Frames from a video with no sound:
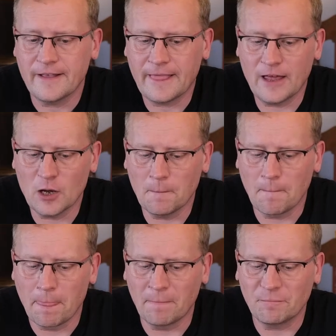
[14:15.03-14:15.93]

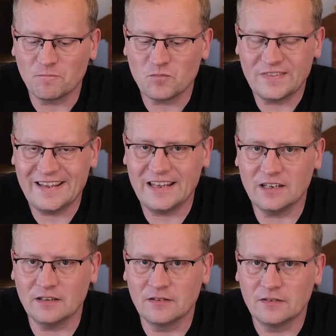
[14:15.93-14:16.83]

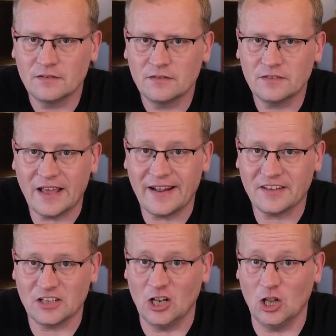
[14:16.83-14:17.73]
Then that
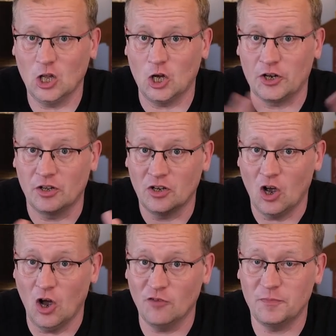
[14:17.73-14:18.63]
has a lot
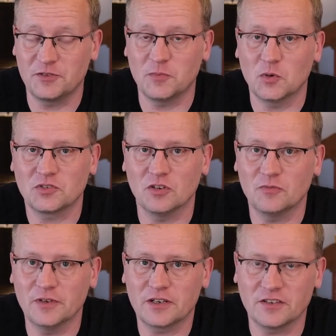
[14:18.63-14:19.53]
of bespoke
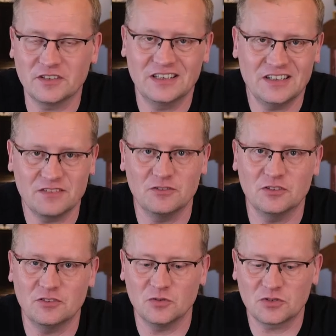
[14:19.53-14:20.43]
software because it needs it for the
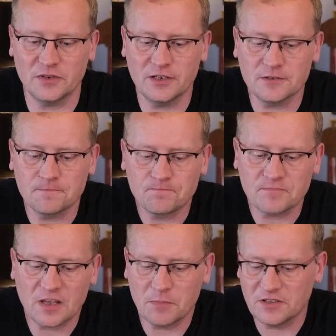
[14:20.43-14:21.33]
2 screens,
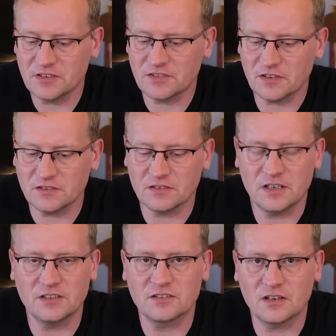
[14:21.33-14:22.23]
but this doesn't.
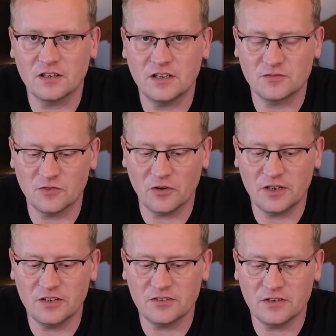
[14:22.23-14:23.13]
It's very
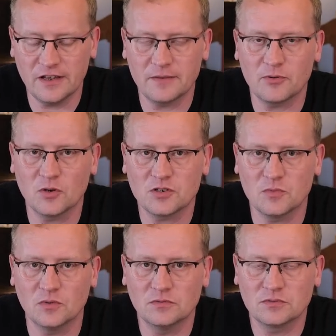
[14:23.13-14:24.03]
easy and
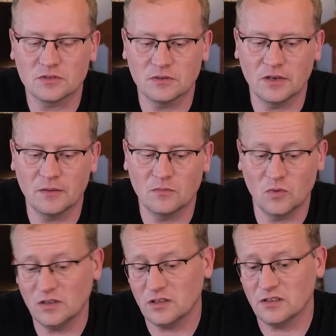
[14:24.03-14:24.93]
approachable. So
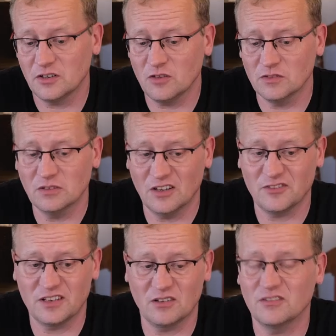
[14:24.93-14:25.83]
well done Lenovo, I
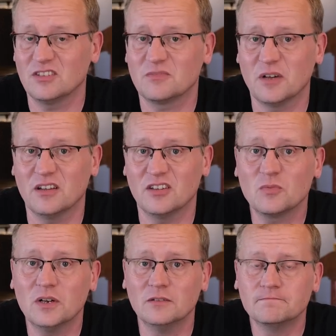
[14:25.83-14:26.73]
think, on this part as well.